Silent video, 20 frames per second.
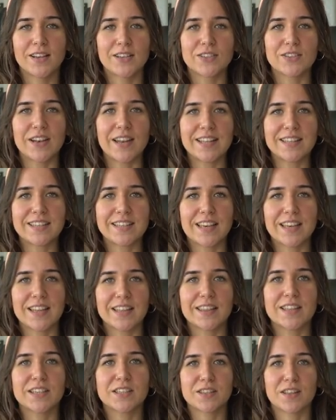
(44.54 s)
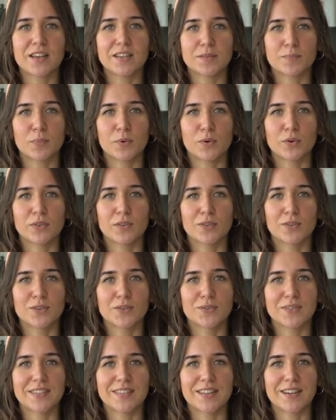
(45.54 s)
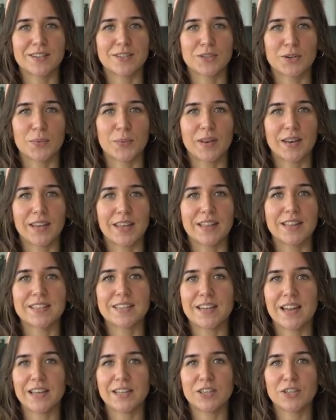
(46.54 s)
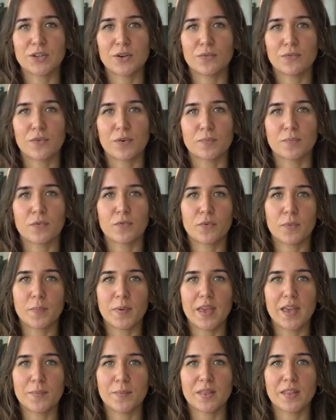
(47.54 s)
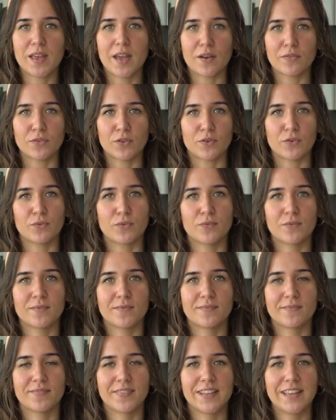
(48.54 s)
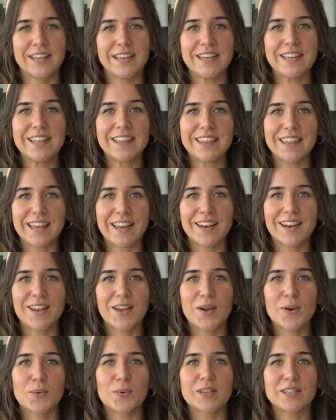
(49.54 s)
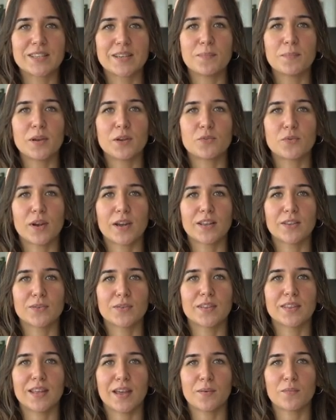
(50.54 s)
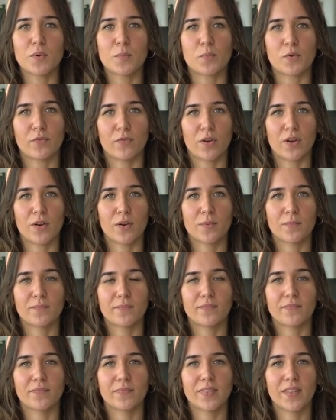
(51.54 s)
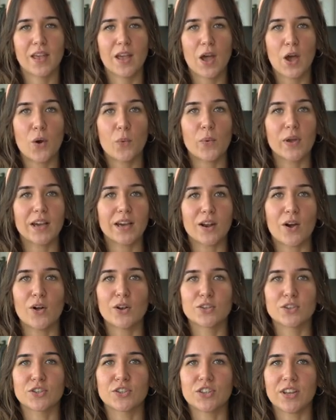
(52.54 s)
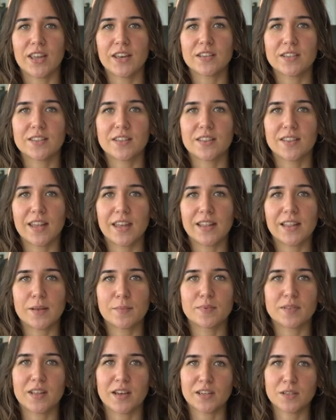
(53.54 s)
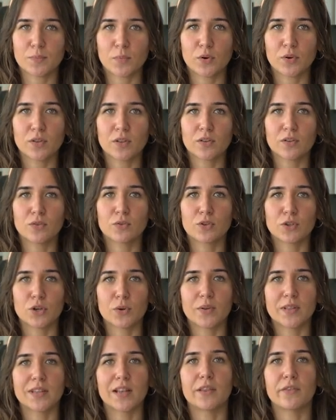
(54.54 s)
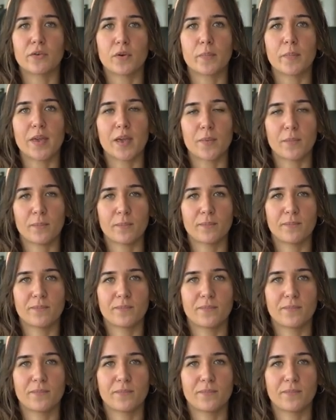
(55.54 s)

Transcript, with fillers: So let's say that this dashboard should start showing in the slideshow from 3 p.m. in the afternoon. Then we simply drag it to the time we prefer. We can also change the day team's dashboard to show until 3 p.m.